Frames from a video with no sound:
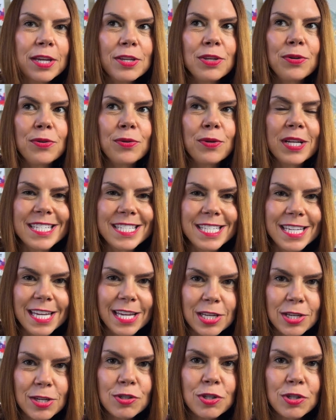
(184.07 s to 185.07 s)
you
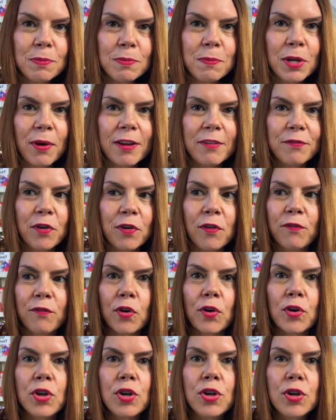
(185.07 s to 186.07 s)
continue to be grateful
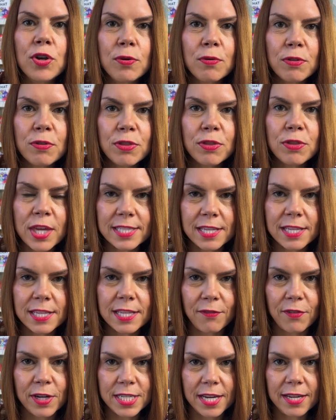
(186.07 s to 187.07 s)
for new things
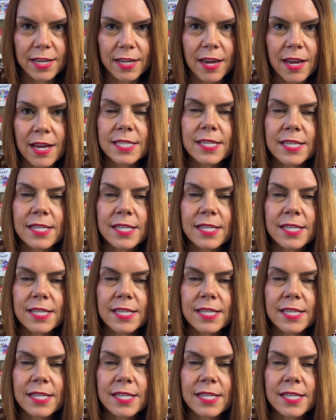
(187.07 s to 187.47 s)
every day,